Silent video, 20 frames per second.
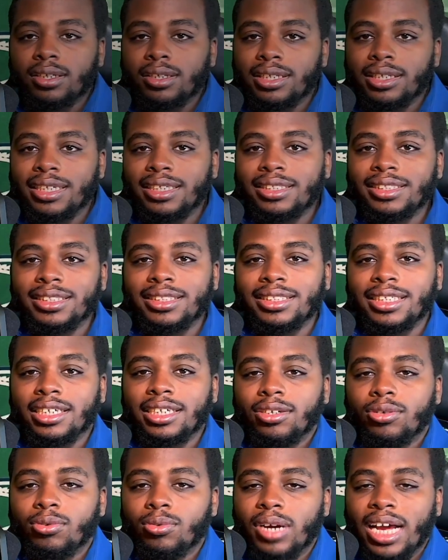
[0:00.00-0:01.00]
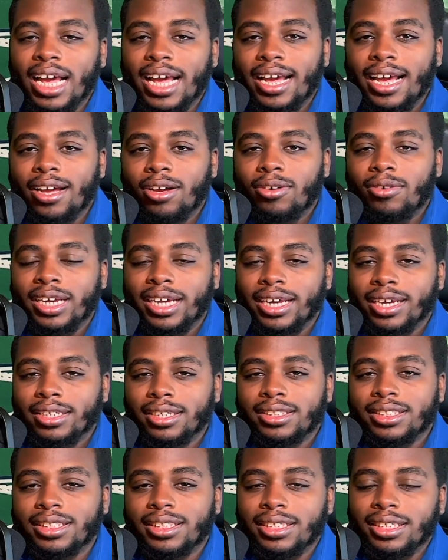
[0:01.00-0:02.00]
This is Eagle Al,
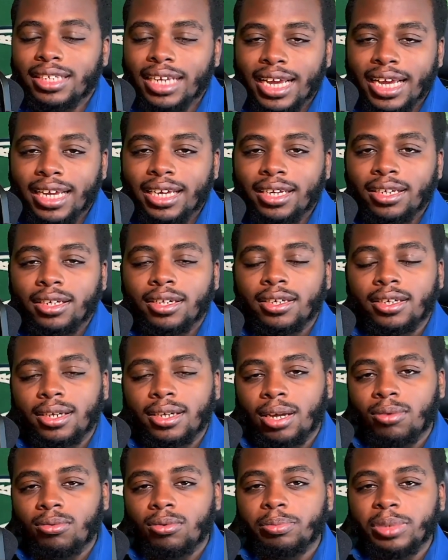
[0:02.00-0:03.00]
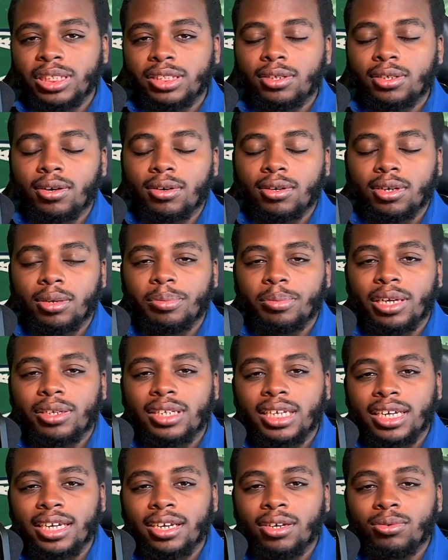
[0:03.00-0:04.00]
and today I will be talking about
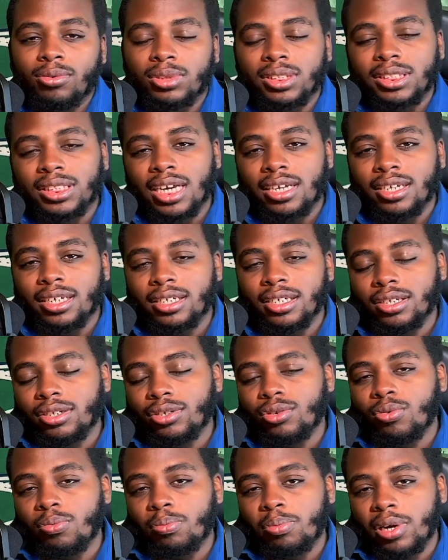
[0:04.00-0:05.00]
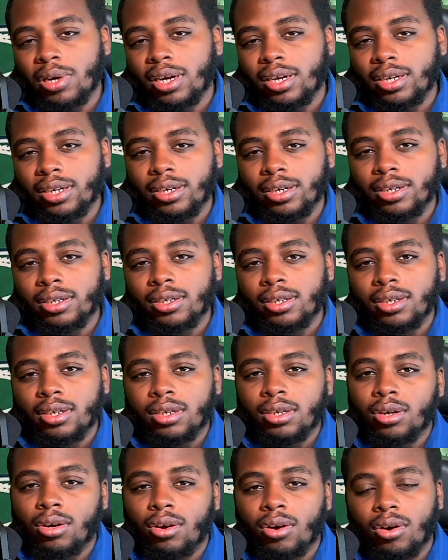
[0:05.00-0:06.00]
the Eagles signing a new punter,
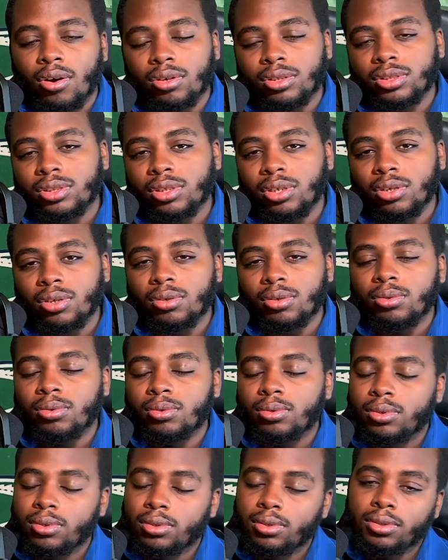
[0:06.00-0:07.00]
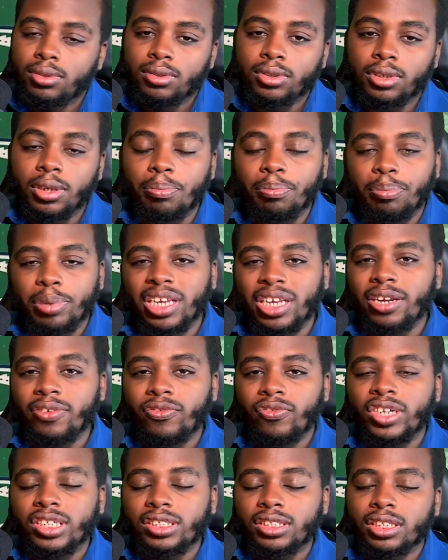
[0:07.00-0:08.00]
also the
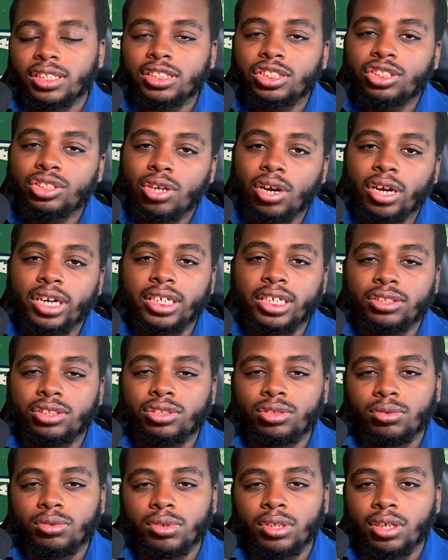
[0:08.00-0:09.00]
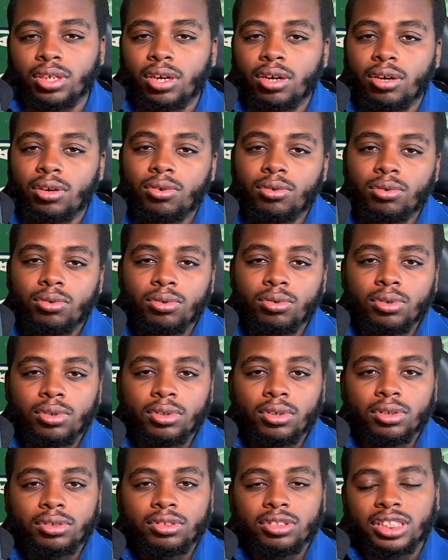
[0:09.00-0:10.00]
benefits of starting 2-0,
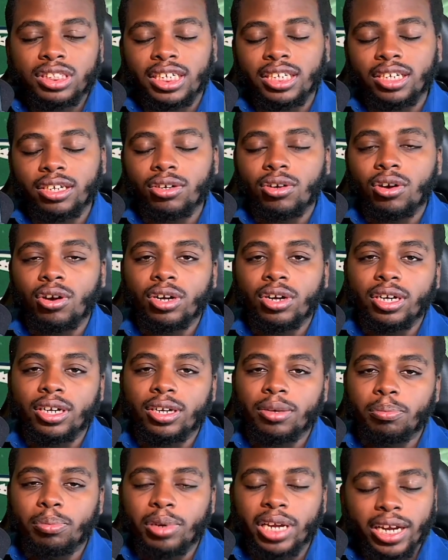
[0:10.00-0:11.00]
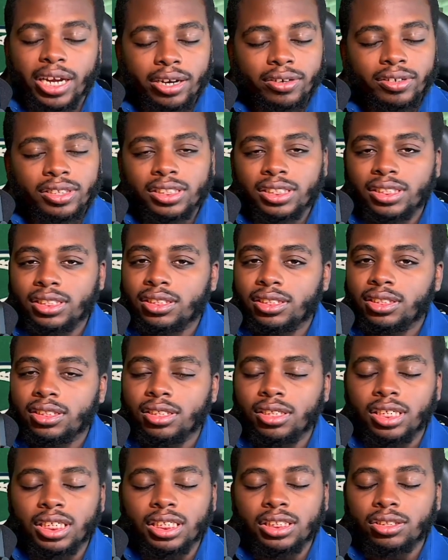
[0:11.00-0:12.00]
Jalen Carter comparisons
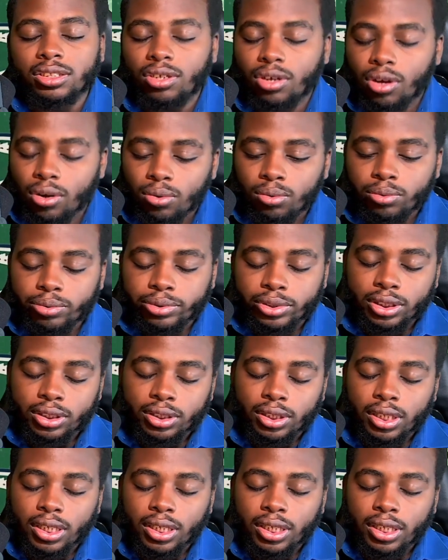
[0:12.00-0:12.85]
to these GOATs,